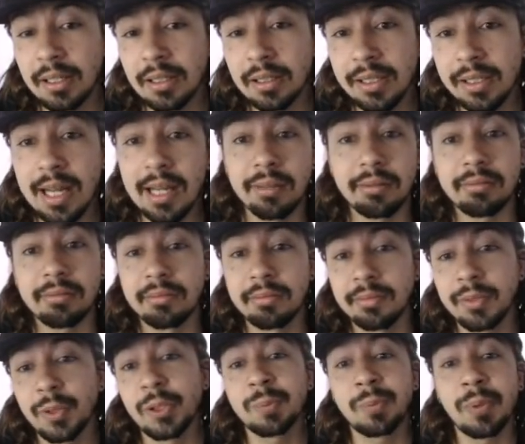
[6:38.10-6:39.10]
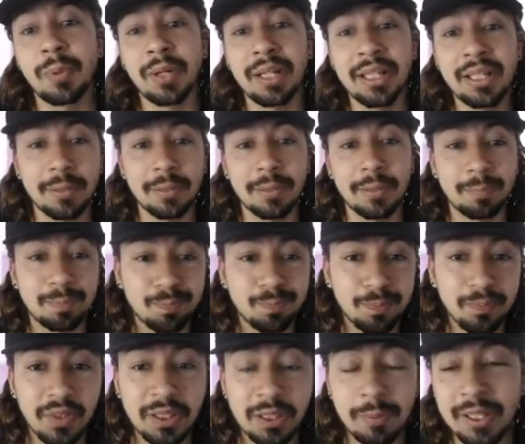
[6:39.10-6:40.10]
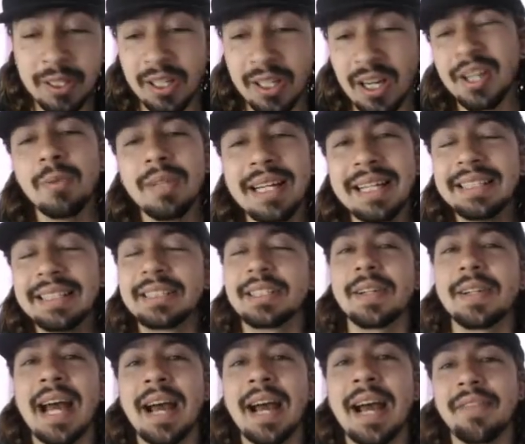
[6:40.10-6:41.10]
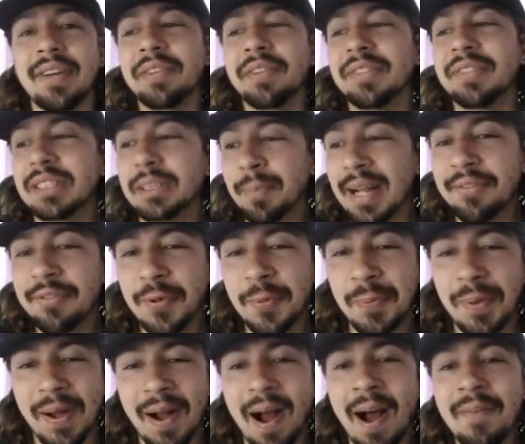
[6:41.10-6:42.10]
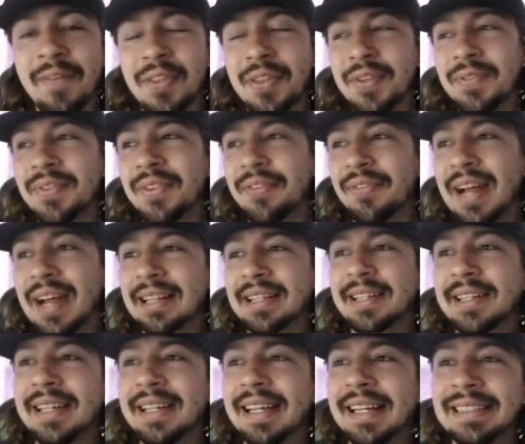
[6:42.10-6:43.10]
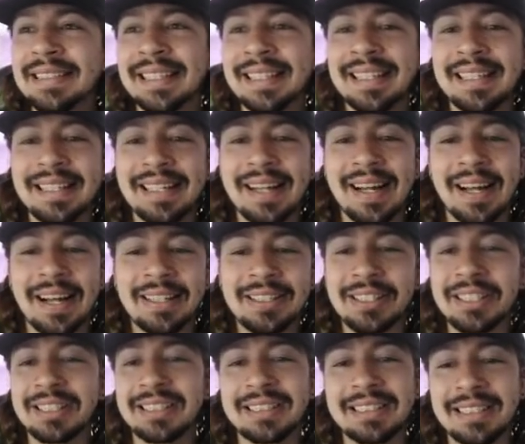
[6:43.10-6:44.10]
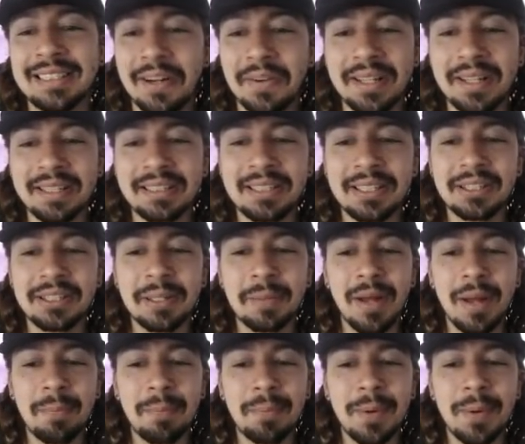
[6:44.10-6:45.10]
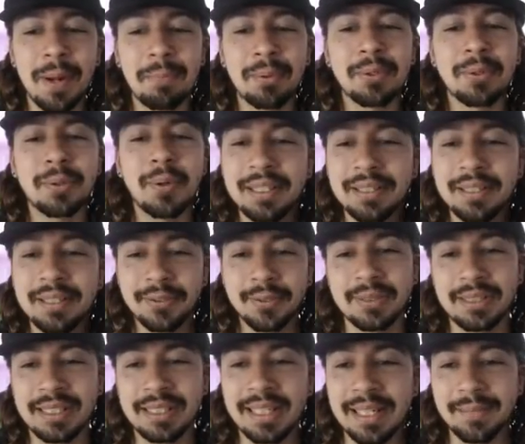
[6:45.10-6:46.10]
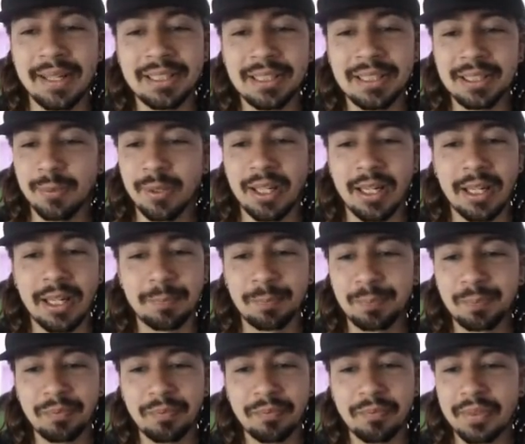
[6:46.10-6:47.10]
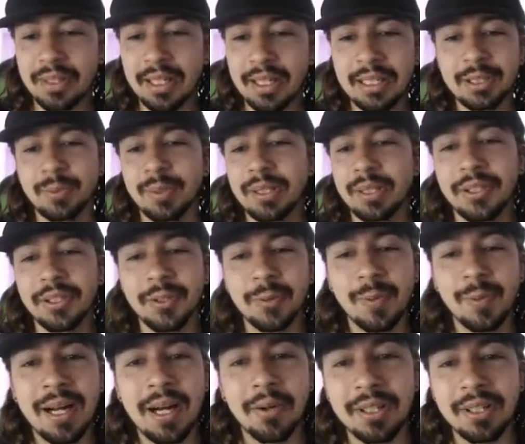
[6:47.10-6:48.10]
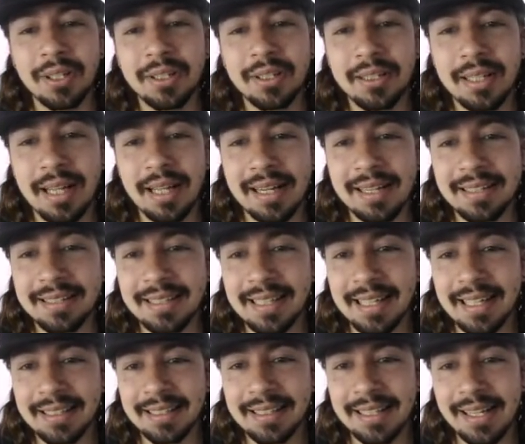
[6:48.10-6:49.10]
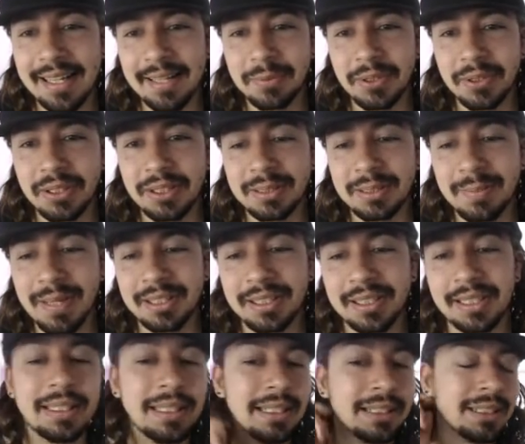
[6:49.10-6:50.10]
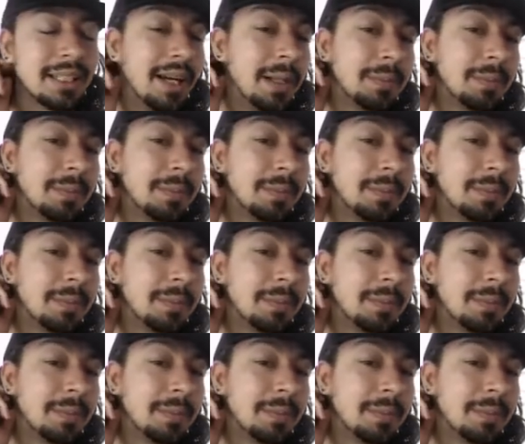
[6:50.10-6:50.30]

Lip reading: Yeah, looks pretty good. Looks pretty good. I know Leeds don't have anything to play for, but other than the fact that Leeds are just, you know, they're such a prideful team. They just want to do well, don't they? And they're absolutely smashing it. So,